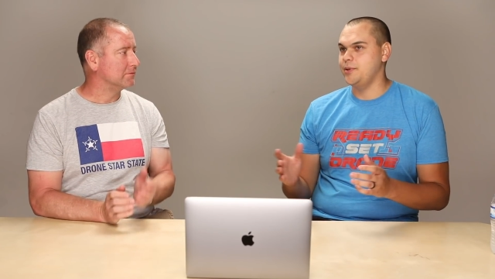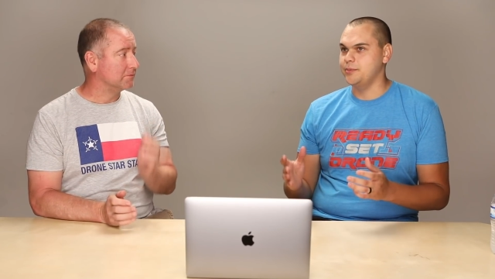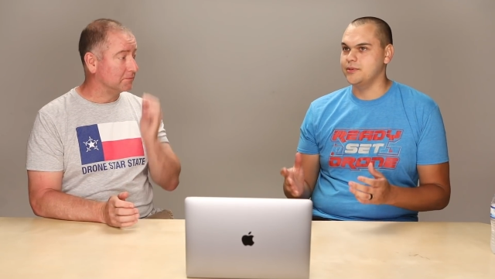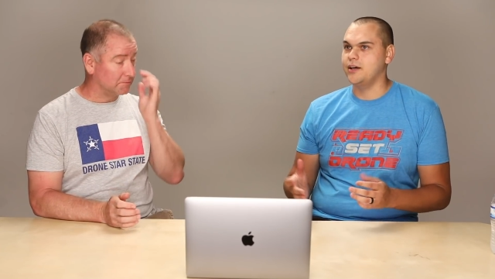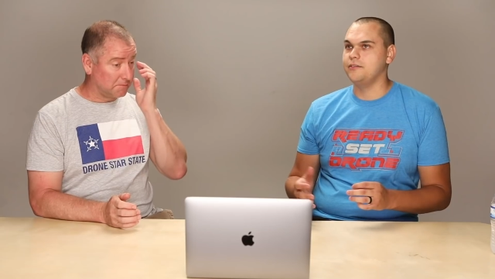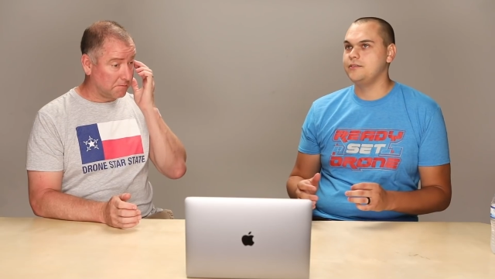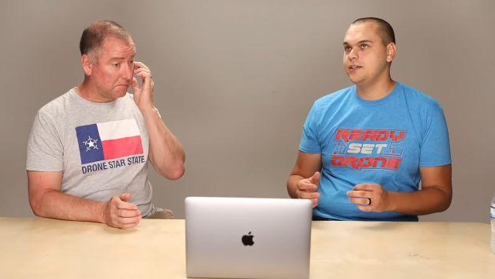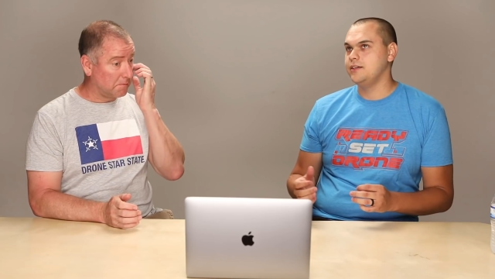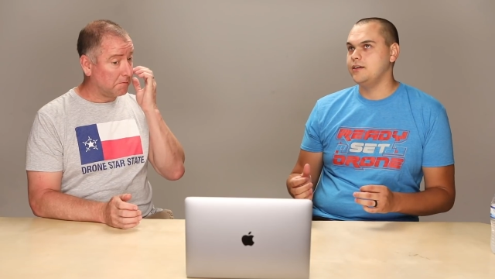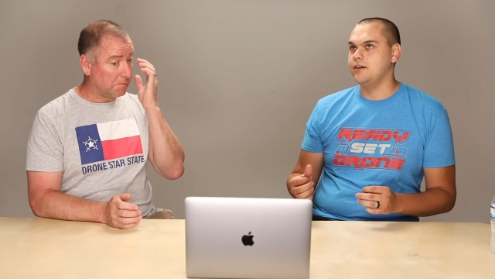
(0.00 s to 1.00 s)
Speaker 1: of people
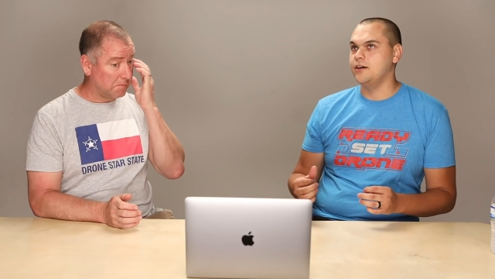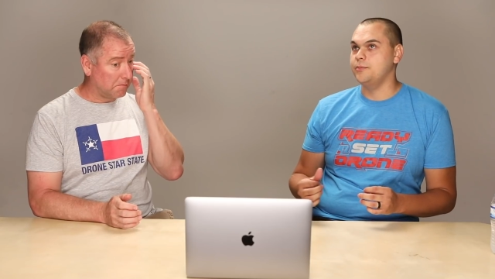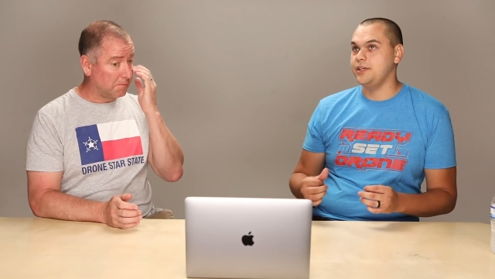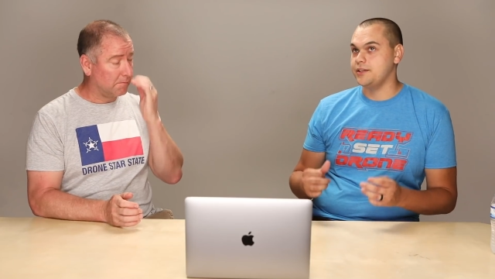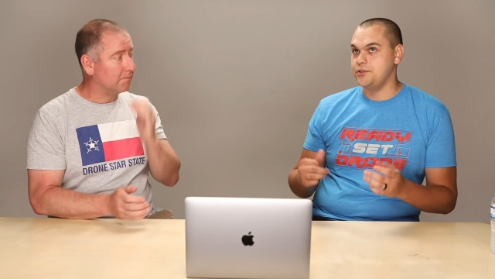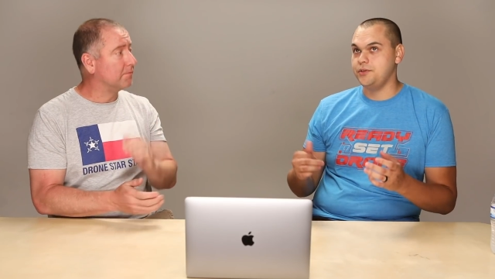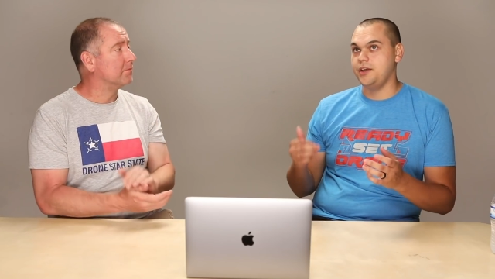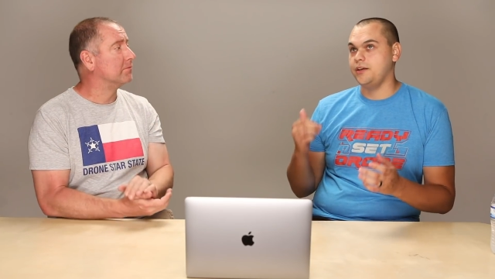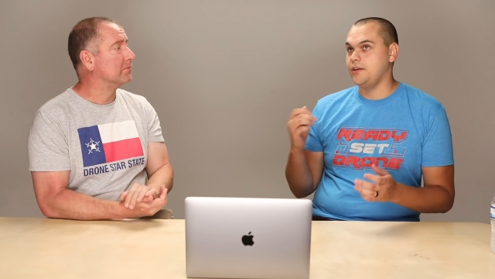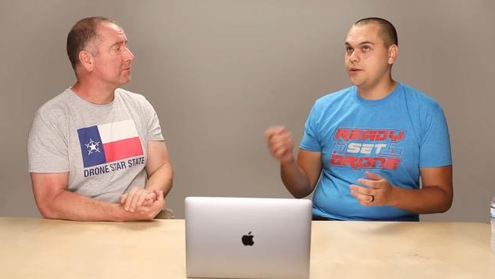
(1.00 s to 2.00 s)
off. Uh, but yes, you
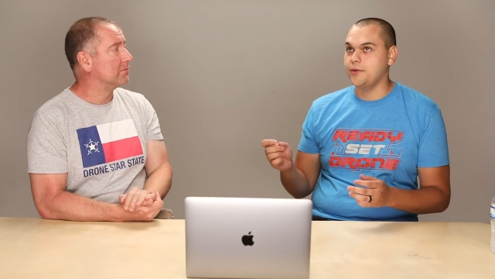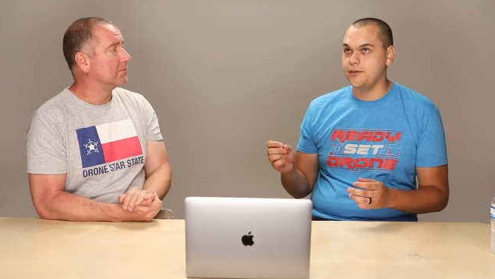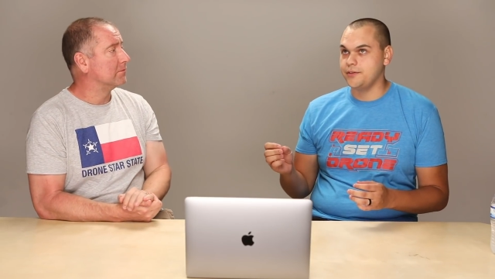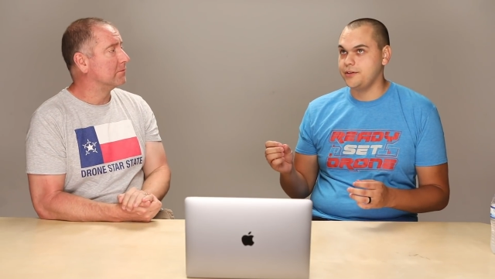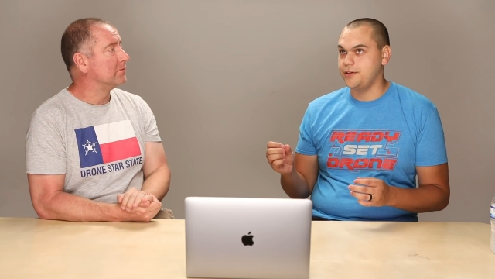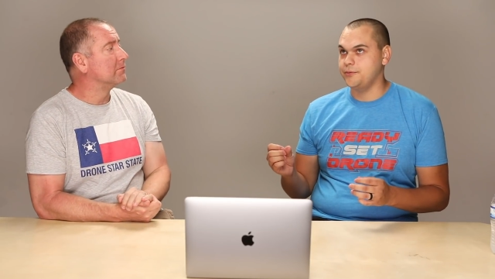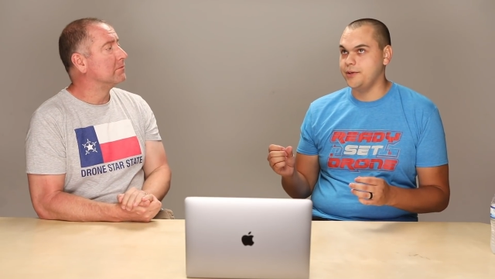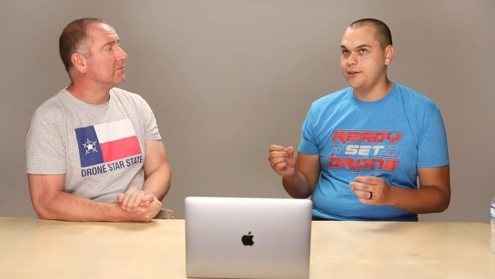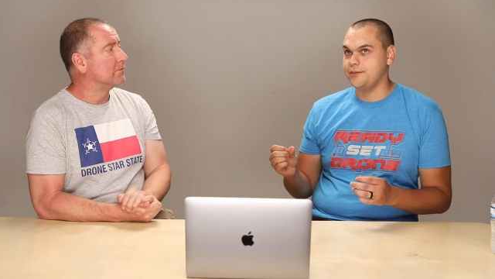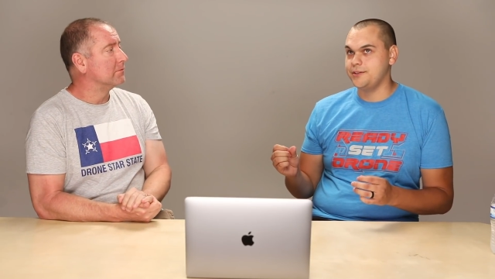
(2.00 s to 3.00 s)
can get a waiver,
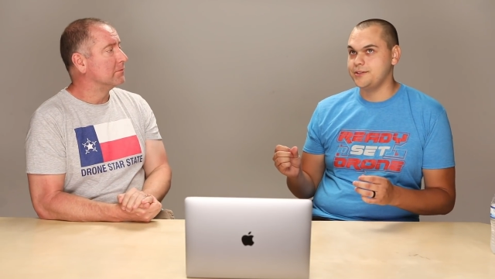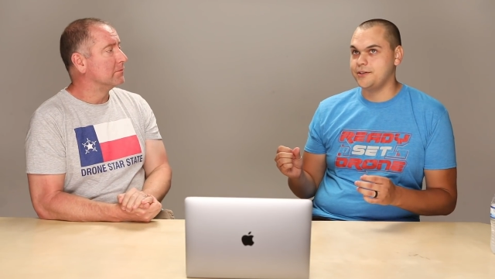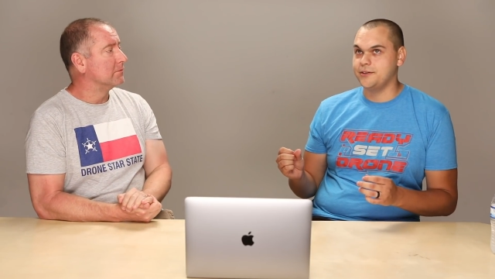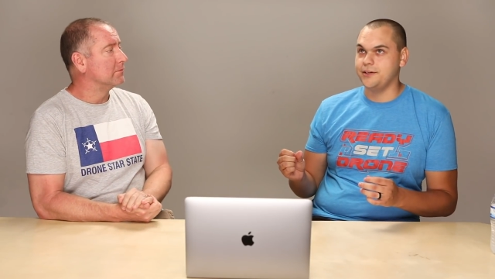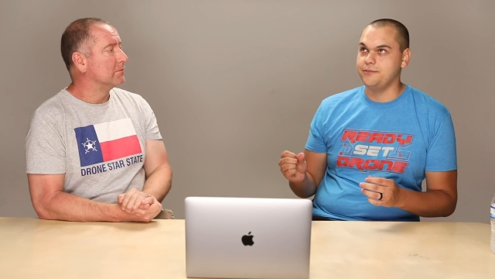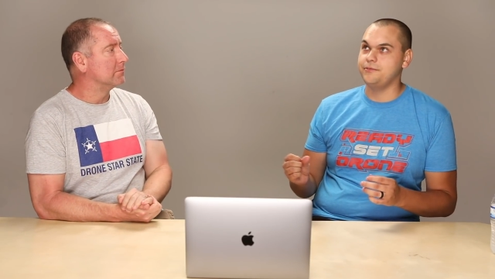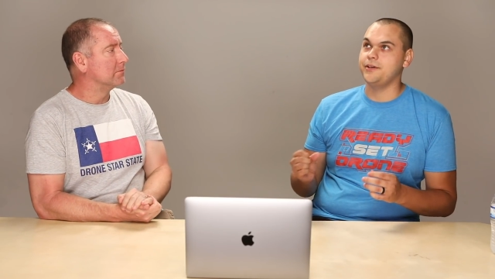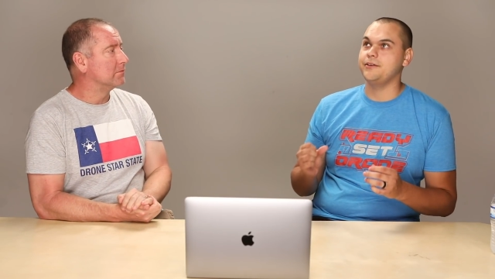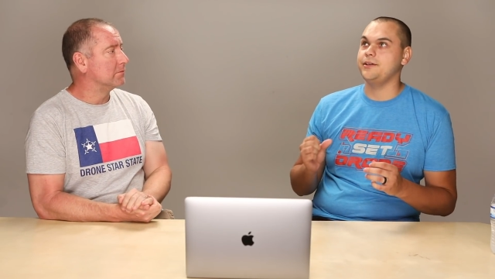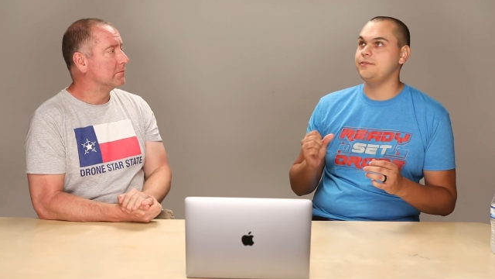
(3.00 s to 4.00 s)
and waivers are a
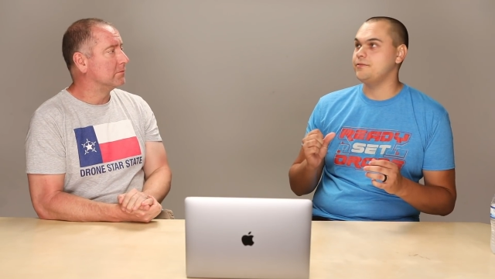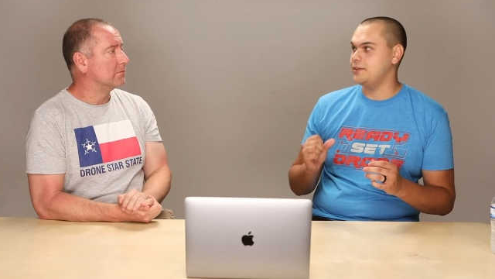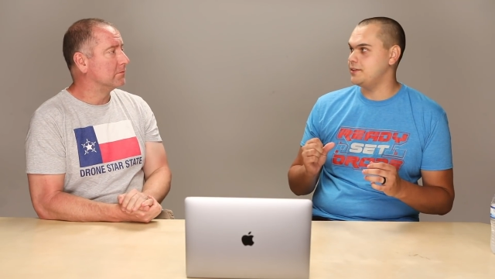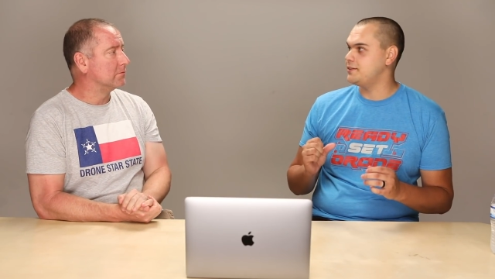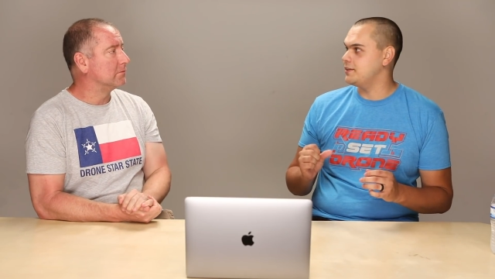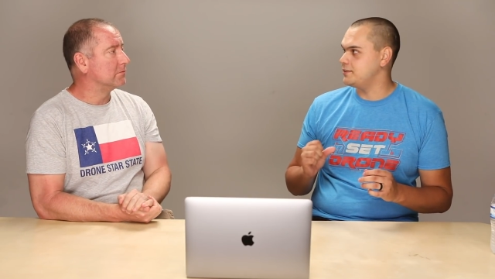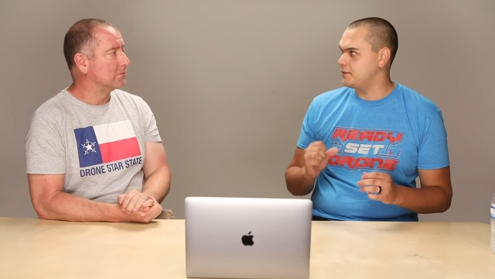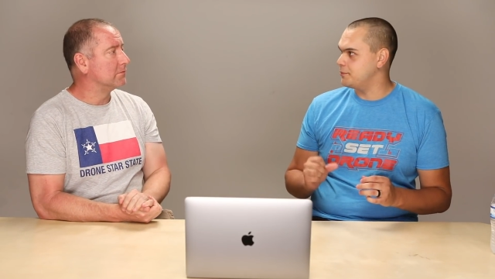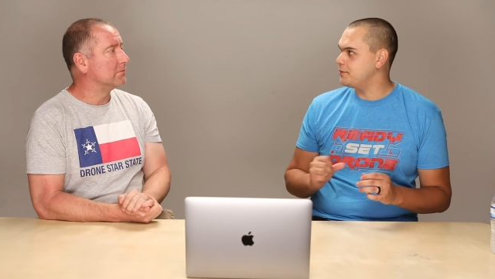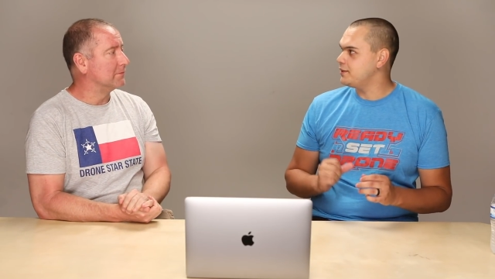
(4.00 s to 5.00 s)
very fun
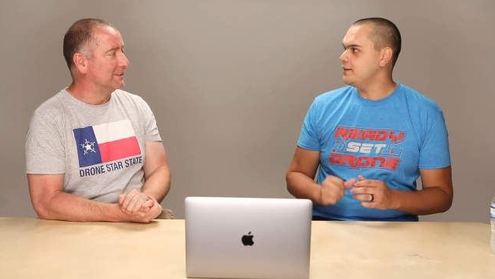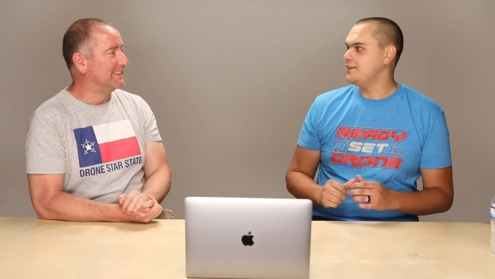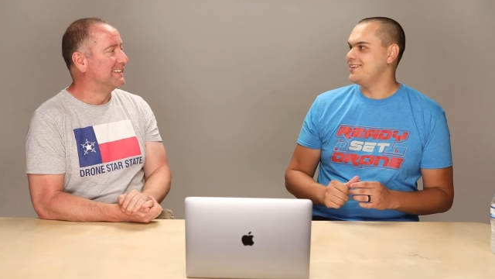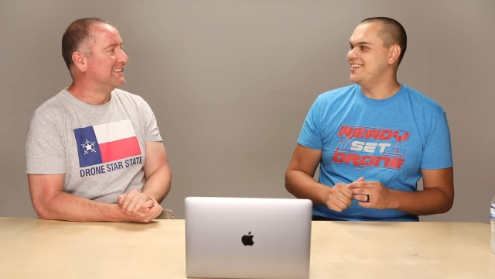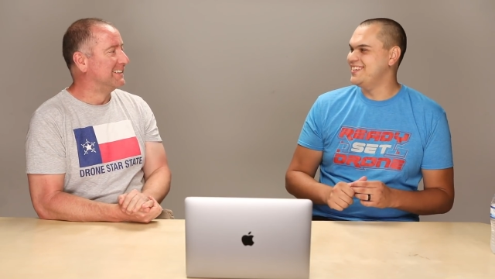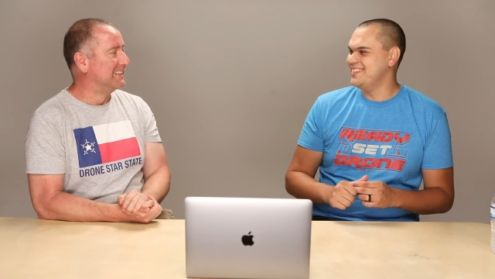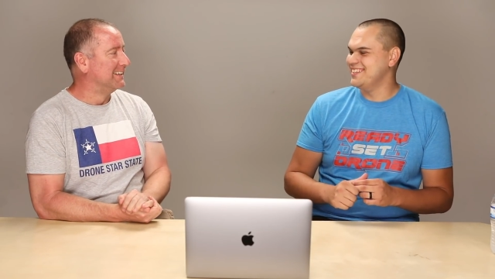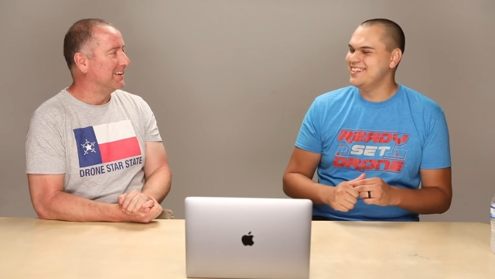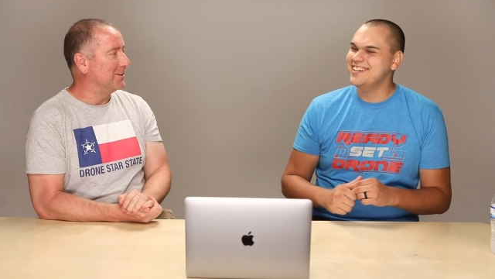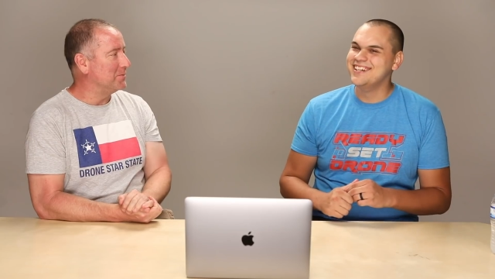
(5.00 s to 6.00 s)
system.
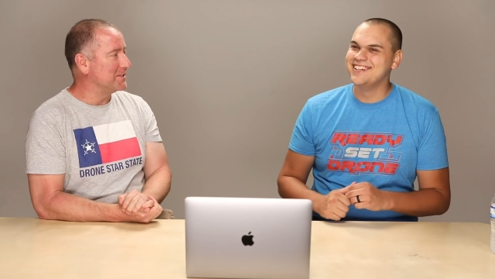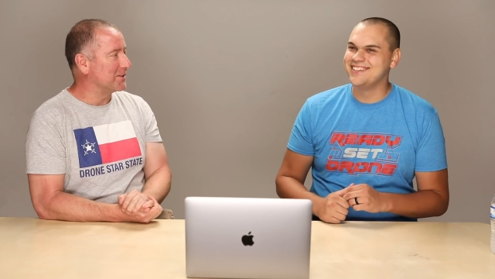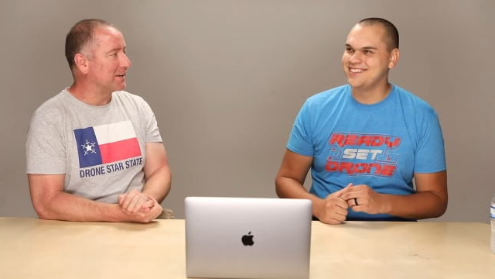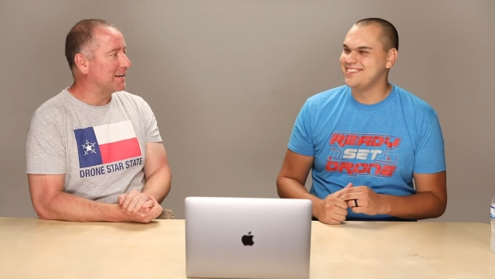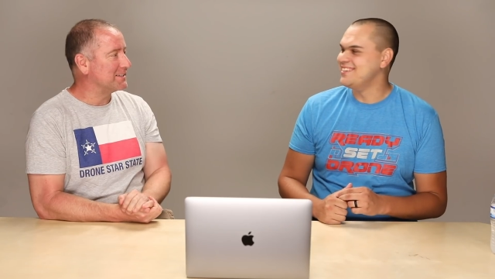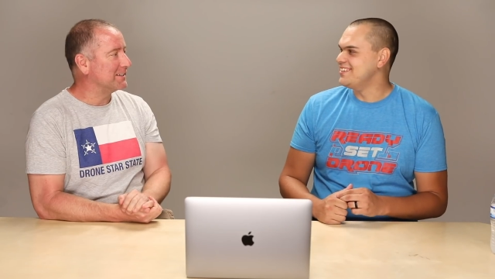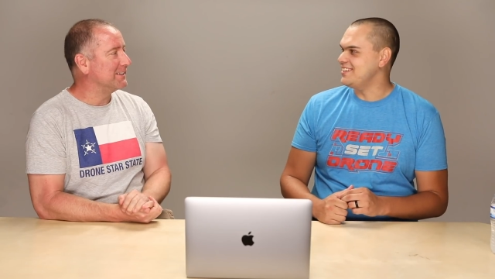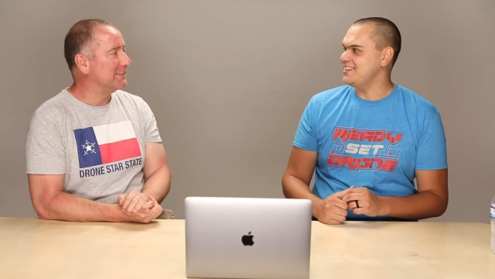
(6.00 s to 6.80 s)
Speaker 2: Are you being sarcastic?